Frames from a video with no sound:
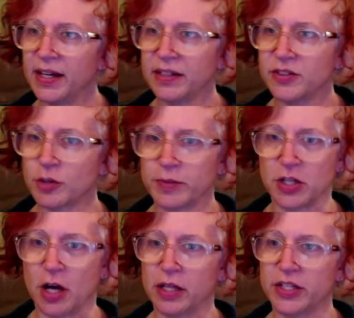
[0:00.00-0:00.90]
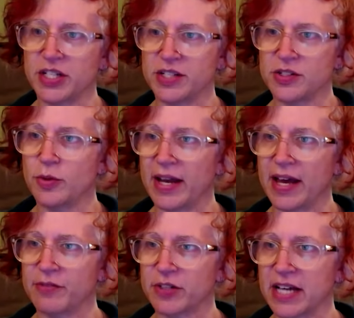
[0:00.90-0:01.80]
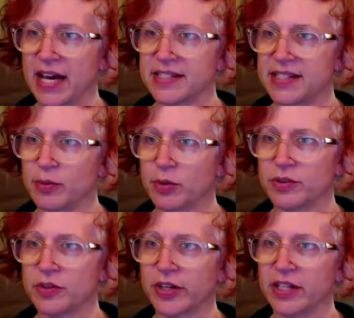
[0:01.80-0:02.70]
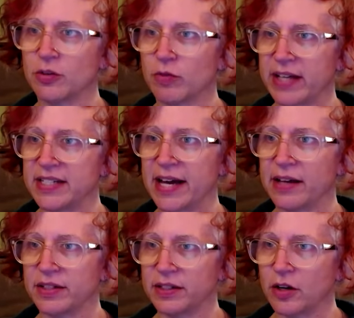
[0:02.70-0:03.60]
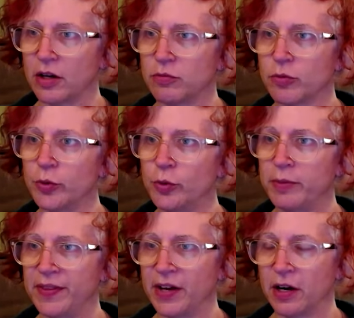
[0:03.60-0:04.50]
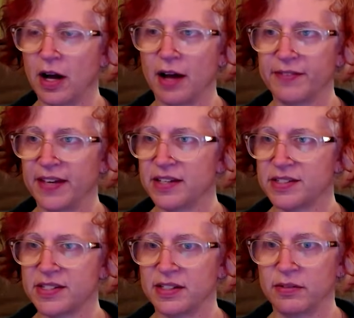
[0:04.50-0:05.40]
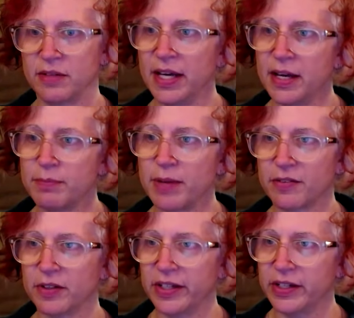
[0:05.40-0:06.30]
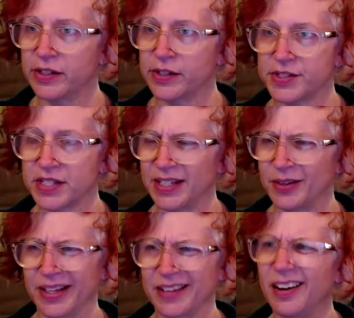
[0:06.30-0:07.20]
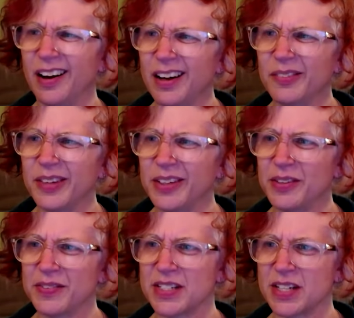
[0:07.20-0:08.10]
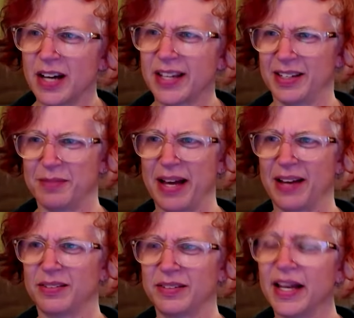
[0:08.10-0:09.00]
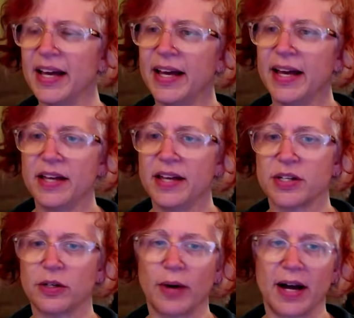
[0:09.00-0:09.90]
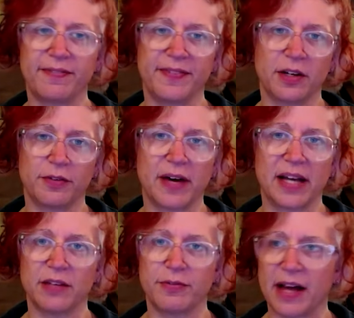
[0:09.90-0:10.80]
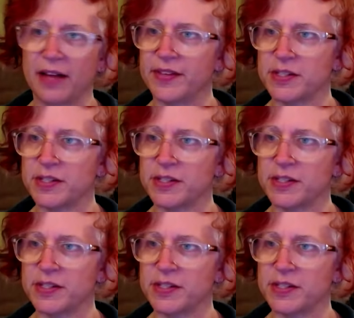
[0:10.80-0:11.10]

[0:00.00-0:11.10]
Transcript: dermatologist who had advertised they were looking to rent out a, a room in their office in Beverly Hills. And they're like, huh, what are you even talking about? So I, you know, finally found this